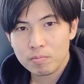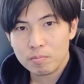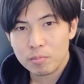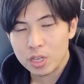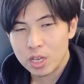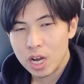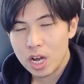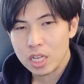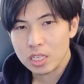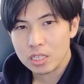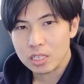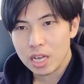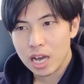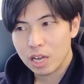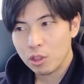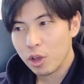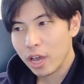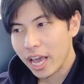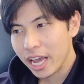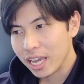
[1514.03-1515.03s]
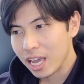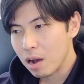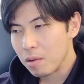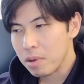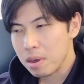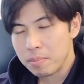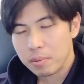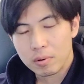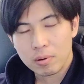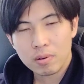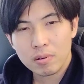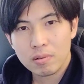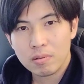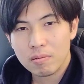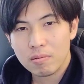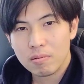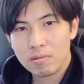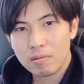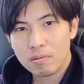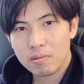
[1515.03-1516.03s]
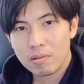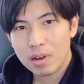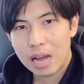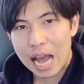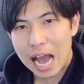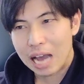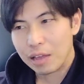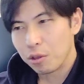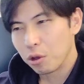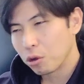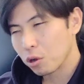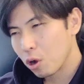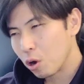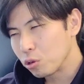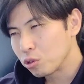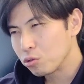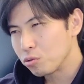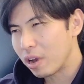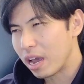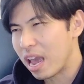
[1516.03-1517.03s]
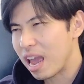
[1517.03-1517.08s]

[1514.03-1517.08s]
Because I don't hang out with people. I don't go to